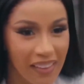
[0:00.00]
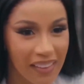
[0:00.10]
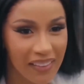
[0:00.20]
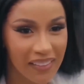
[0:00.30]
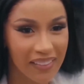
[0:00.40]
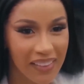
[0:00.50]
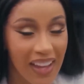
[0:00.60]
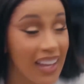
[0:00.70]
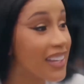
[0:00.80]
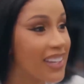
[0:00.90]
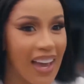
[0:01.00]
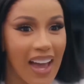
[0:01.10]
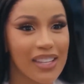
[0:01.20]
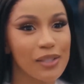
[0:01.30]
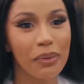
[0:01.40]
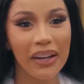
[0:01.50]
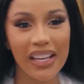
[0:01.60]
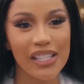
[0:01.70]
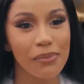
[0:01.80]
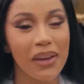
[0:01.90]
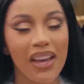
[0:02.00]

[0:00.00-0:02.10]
she was probably saving Cardi from the